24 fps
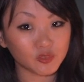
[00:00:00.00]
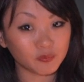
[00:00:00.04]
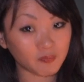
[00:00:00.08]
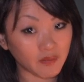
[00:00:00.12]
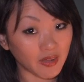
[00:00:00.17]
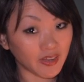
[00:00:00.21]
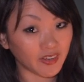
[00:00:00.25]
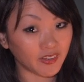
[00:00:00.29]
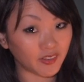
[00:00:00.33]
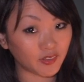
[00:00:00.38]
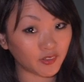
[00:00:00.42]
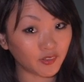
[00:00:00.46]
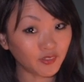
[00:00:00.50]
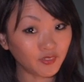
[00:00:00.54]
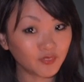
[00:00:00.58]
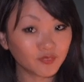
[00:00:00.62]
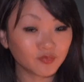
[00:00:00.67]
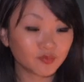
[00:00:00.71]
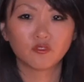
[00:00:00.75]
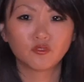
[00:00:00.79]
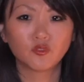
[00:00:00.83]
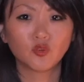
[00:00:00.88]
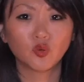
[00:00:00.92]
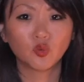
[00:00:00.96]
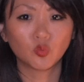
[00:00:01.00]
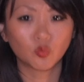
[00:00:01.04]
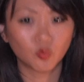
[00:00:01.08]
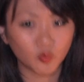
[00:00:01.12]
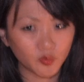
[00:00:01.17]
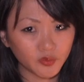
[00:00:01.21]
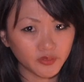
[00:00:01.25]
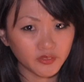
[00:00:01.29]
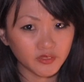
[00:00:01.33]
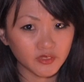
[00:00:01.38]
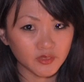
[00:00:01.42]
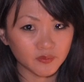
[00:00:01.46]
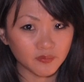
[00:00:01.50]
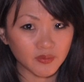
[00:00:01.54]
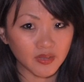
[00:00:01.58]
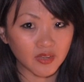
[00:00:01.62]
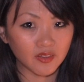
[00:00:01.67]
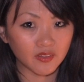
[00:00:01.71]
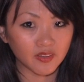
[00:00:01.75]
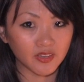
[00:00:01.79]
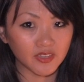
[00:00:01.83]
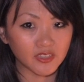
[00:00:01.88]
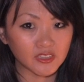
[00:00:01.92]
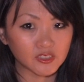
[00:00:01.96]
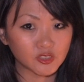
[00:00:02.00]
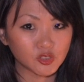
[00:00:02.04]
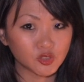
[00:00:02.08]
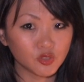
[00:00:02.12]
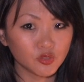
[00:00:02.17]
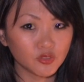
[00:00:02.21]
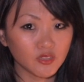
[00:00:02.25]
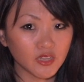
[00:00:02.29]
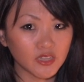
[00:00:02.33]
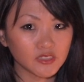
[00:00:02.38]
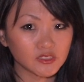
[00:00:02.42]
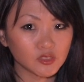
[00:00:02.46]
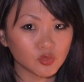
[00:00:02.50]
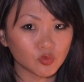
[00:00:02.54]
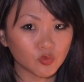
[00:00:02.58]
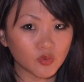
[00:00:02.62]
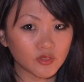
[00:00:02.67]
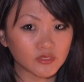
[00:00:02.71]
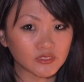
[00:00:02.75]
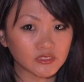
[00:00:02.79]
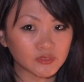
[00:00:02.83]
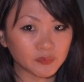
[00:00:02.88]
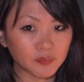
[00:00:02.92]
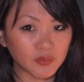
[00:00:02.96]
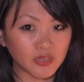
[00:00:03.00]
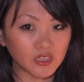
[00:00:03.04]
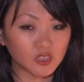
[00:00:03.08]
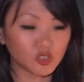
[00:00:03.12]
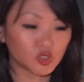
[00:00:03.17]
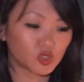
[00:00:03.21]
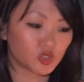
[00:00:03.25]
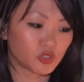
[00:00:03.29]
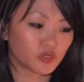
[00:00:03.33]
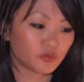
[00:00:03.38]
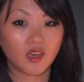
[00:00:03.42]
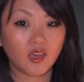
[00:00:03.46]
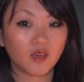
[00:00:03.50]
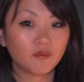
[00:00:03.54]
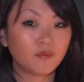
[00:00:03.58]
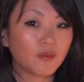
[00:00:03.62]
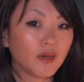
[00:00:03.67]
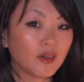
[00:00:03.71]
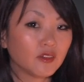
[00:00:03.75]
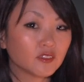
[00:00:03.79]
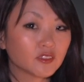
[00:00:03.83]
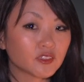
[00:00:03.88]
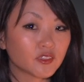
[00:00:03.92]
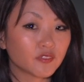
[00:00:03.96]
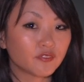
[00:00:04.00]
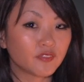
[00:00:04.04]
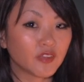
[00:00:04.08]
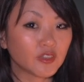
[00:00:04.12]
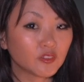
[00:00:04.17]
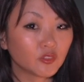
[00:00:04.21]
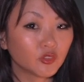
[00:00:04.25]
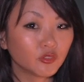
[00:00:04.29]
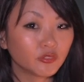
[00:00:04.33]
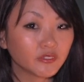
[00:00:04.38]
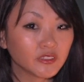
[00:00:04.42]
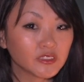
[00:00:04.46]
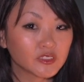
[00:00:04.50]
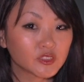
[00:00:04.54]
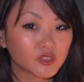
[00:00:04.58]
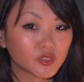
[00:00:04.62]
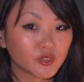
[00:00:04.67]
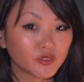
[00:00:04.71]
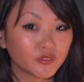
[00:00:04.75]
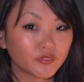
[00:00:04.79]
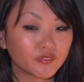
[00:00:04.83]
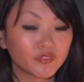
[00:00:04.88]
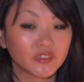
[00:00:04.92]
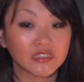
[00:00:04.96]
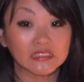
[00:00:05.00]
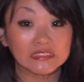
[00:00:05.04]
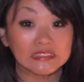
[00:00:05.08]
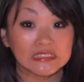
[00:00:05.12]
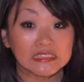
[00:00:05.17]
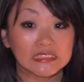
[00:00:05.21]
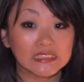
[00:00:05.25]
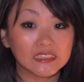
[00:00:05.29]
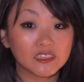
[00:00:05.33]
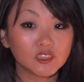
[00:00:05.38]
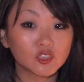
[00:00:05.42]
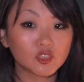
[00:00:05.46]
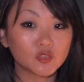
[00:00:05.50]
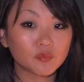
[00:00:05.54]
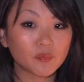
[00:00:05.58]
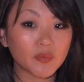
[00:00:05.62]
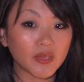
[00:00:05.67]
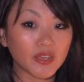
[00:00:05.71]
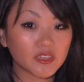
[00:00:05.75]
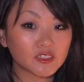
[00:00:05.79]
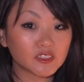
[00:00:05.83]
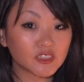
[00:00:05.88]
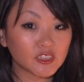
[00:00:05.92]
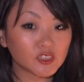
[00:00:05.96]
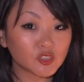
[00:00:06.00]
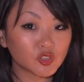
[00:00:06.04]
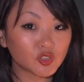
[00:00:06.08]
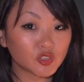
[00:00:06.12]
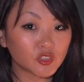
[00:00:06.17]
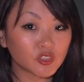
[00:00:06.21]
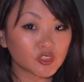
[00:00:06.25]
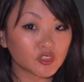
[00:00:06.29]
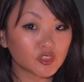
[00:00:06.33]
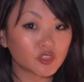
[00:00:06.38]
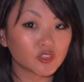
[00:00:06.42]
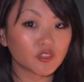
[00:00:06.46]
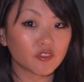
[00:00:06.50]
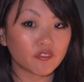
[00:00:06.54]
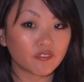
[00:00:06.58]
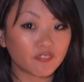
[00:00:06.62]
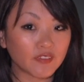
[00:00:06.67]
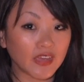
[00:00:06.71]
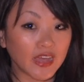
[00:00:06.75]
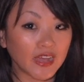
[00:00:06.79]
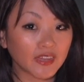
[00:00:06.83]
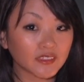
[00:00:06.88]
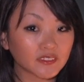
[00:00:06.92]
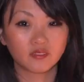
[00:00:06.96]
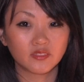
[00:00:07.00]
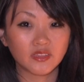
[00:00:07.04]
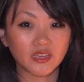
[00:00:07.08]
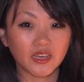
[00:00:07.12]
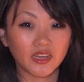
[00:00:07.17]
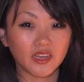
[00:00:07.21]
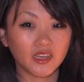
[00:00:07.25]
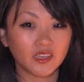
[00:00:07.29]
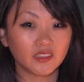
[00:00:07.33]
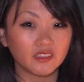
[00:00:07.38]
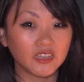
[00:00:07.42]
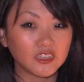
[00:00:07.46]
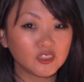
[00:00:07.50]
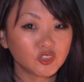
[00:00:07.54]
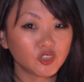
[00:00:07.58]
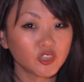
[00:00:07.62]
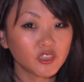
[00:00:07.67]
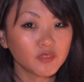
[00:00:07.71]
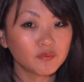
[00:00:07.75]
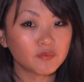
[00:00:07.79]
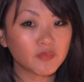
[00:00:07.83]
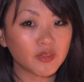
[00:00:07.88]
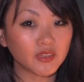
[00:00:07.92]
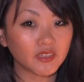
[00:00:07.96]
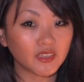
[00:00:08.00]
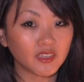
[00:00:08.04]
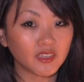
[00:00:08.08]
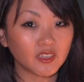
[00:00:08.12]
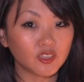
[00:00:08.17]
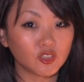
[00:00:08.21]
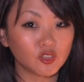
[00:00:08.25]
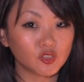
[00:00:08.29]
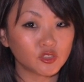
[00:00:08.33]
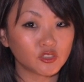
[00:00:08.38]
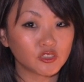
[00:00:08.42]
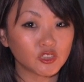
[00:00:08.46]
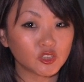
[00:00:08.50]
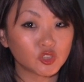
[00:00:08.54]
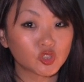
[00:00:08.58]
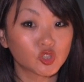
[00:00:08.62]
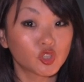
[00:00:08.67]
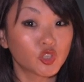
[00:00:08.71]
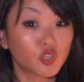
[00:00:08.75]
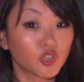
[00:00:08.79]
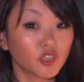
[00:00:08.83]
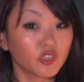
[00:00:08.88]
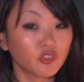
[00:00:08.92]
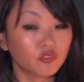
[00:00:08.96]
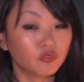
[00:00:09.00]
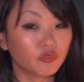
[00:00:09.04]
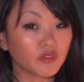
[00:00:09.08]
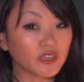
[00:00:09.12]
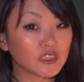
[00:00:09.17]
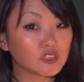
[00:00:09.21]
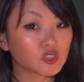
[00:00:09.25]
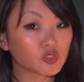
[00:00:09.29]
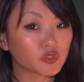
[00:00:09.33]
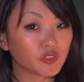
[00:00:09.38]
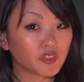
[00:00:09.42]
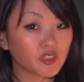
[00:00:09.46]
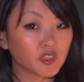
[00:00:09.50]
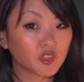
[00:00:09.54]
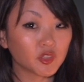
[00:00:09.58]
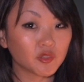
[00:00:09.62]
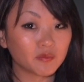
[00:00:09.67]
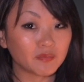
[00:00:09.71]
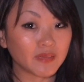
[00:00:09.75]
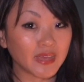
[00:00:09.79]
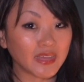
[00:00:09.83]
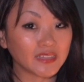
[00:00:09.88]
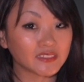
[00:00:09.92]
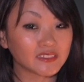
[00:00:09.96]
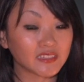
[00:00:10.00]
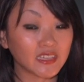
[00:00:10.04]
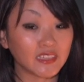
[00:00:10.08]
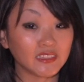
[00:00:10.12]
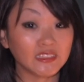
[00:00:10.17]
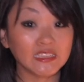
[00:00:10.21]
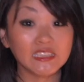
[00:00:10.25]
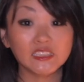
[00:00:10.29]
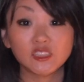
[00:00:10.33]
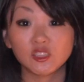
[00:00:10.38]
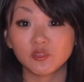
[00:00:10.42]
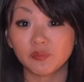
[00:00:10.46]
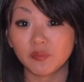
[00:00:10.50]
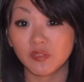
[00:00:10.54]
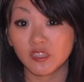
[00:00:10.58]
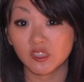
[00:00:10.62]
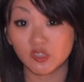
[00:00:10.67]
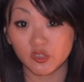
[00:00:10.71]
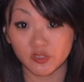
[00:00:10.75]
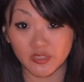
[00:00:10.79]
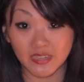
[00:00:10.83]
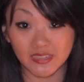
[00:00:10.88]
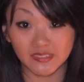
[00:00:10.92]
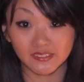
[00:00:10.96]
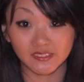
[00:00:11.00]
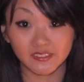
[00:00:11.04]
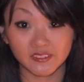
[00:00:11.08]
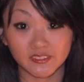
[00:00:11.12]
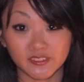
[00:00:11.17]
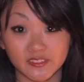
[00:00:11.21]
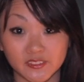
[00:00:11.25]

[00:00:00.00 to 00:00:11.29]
Meyer forewarned about in his 2001 speech about the Federal Reserve needing to pay attention to the fact that electric money usage could reach critical mass and need to be addressed.